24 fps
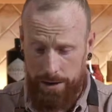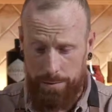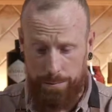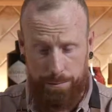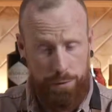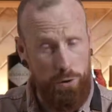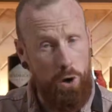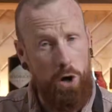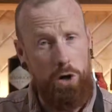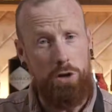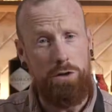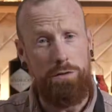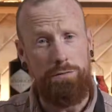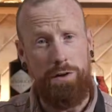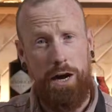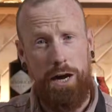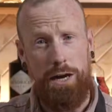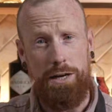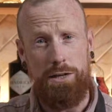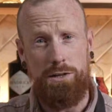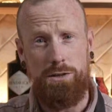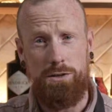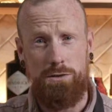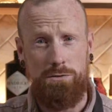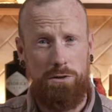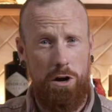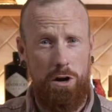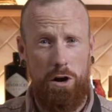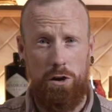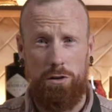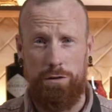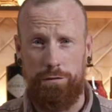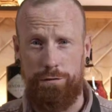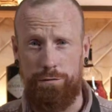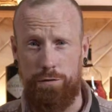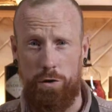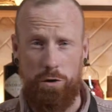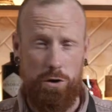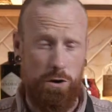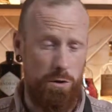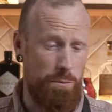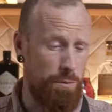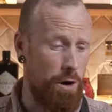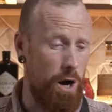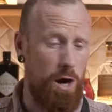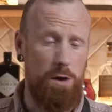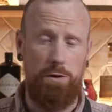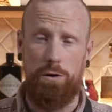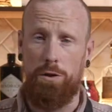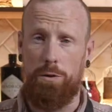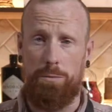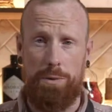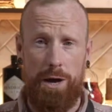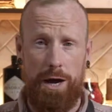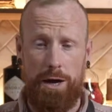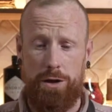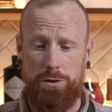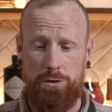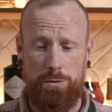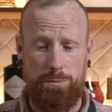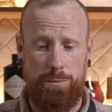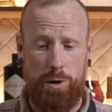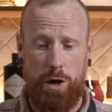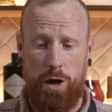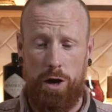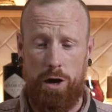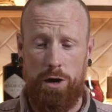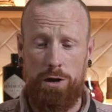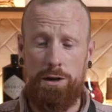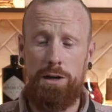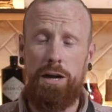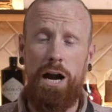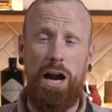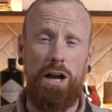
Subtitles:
a block of ice on the front of the bar or the back of the bar,